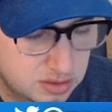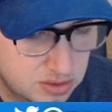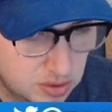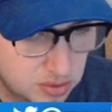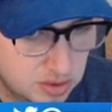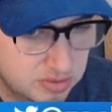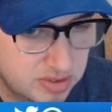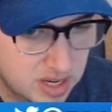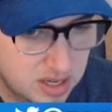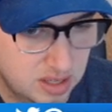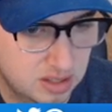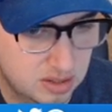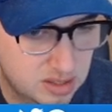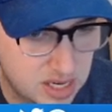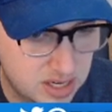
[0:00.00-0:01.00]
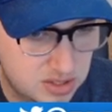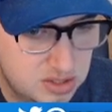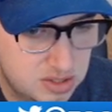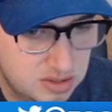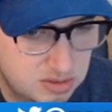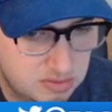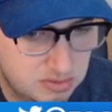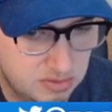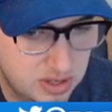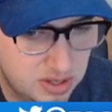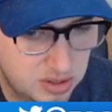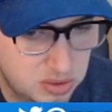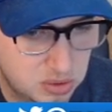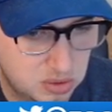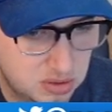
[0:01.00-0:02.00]
So they're fighting a lich.
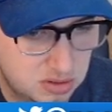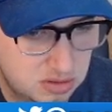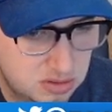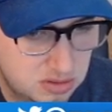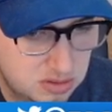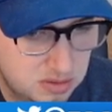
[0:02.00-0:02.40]
Very cool.